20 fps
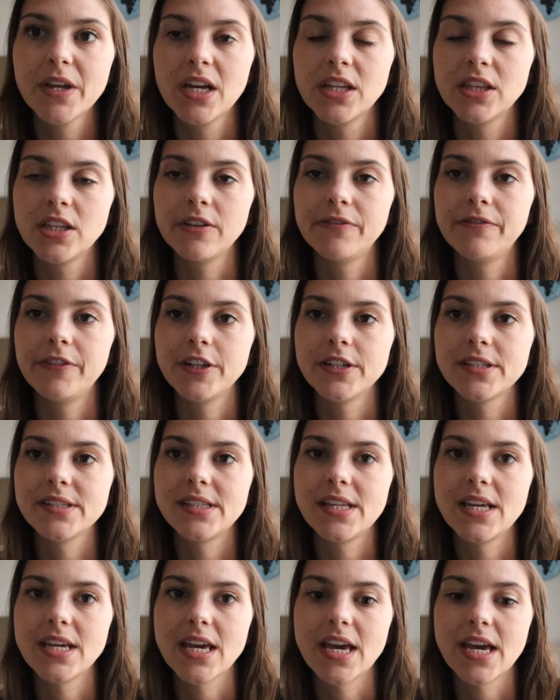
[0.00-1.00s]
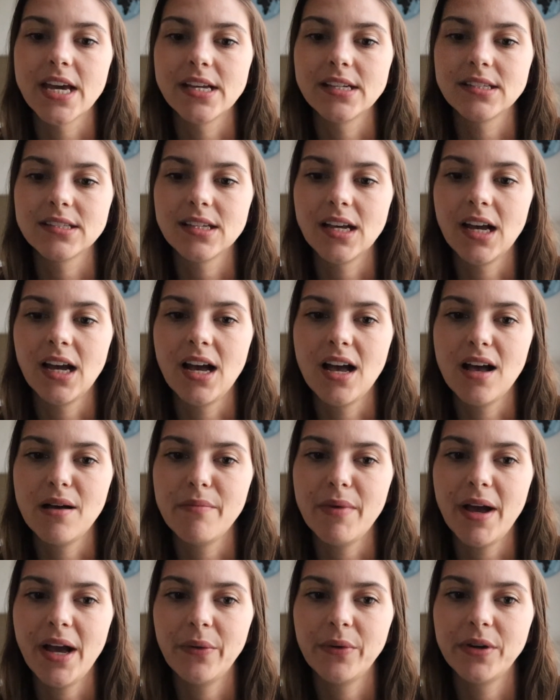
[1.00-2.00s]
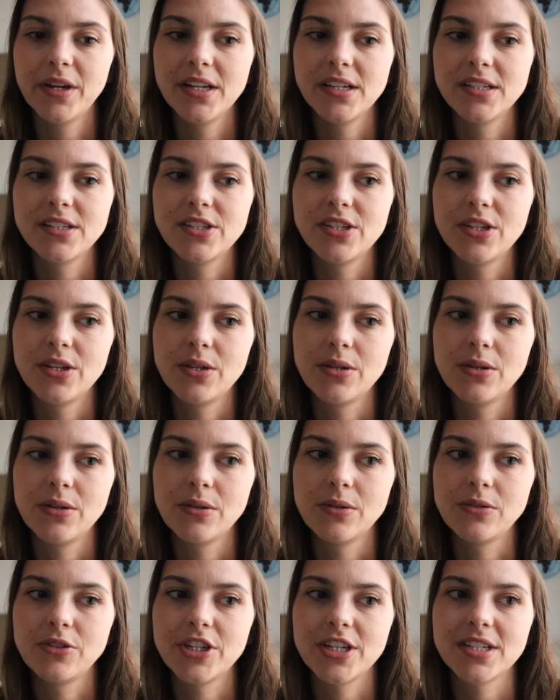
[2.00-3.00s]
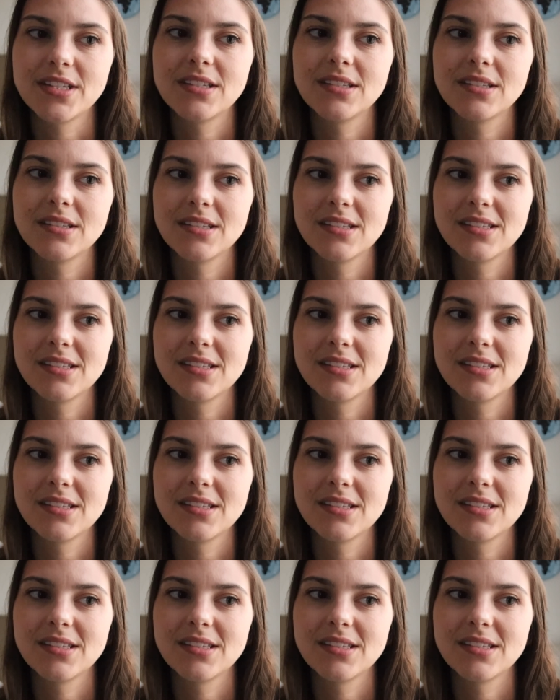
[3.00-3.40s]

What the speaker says: The first thing is I wanted to just